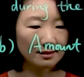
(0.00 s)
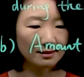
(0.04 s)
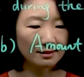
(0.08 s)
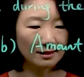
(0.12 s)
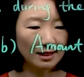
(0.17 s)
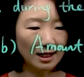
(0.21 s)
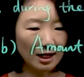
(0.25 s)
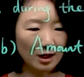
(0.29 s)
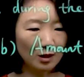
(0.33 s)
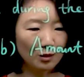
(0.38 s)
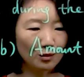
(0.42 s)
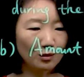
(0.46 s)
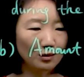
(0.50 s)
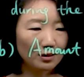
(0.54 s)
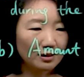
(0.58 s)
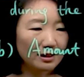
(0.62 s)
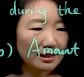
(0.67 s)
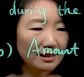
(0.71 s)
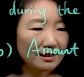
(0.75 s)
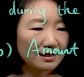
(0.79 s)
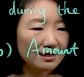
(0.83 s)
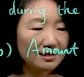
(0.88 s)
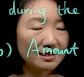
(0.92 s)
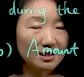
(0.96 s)
Now,
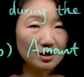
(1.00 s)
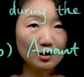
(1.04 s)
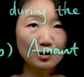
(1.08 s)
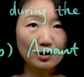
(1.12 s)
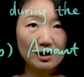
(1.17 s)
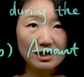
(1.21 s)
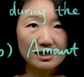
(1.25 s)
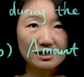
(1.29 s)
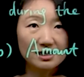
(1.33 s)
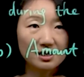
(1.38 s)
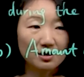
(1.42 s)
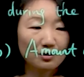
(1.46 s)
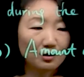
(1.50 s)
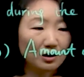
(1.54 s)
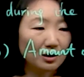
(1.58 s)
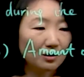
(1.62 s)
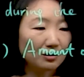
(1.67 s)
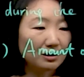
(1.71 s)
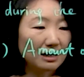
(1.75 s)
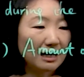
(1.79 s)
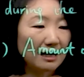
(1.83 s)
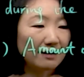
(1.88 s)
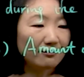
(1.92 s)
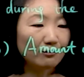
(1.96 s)
in this equation, we
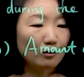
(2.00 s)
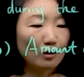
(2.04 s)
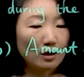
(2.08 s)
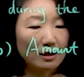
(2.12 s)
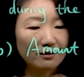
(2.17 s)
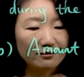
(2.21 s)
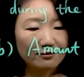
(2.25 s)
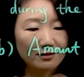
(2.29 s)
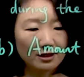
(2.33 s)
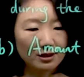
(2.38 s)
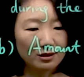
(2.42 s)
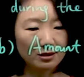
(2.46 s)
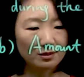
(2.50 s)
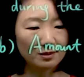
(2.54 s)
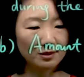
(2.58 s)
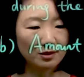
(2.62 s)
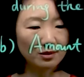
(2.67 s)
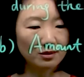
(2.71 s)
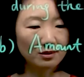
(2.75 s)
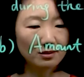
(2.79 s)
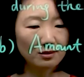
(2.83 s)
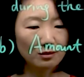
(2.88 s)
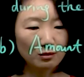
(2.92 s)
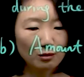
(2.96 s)
only have one
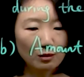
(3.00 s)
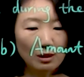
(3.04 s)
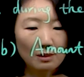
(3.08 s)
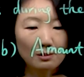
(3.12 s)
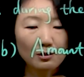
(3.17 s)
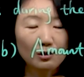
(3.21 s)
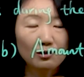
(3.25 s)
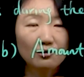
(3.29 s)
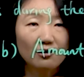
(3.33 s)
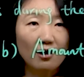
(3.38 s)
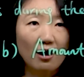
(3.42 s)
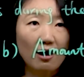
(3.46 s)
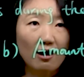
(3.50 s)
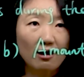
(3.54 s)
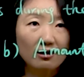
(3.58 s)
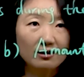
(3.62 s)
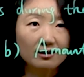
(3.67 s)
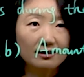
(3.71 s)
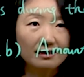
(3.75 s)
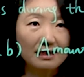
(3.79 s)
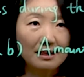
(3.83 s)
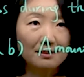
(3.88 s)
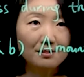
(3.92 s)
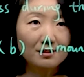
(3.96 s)
variable. We'll move all
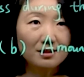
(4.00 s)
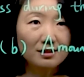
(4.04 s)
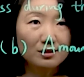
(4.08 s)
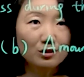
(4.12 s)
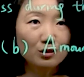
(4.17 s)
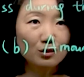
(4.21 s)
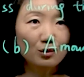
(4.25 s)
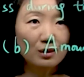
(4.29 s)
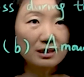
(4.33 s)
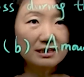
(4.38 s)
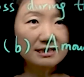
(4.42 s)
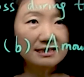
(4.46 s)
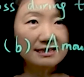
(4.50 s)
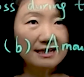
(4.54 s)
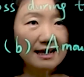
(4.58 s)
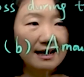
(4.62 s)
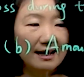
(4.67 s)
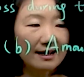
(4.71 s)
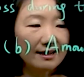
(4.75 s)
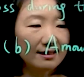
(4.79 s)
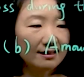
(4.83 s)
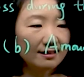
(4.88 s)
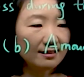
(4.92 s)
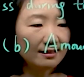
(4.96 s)
the numbers to one
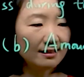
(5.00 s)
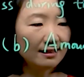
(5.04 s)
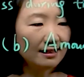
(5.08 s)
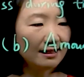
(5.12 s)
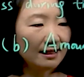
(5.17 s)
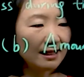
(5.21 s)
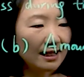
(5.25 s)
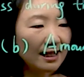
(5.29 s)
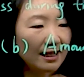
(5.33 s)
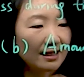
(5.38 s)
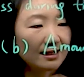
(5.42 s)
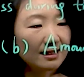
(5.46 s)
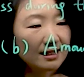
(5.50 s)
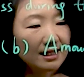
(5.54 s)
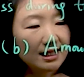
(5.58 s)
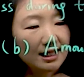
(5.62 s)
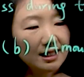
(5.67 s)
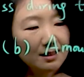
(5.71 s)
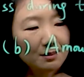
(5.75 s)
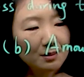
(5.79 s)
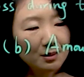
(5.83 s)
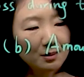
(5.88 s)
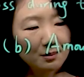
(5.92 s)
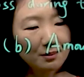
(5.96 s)
side and
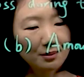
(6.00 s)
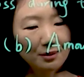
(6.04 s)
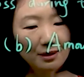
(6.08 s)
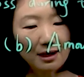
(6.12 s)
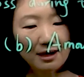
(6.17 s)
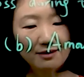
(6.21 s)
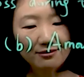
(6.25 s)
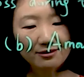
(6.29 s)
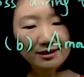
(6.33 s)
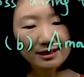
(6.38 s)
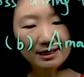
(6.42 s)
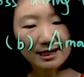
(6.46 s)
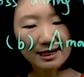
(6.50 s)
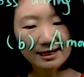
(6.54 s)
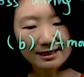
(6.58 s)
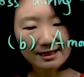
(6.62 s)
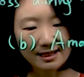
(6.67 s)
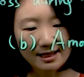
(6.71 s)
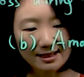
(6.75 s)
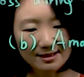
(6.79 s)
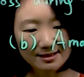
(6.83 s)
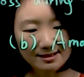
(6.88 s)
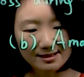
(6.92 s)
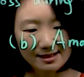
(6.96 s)
keep profit on the
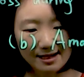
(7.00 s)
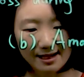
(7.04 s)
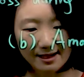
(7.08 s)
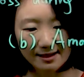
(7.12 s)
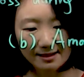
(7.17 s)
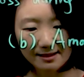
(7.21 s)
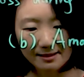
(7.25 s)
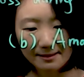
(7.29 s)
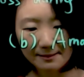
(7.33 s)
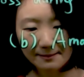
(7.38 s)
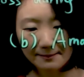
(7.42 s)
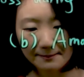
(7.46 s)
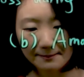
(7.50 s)
other side.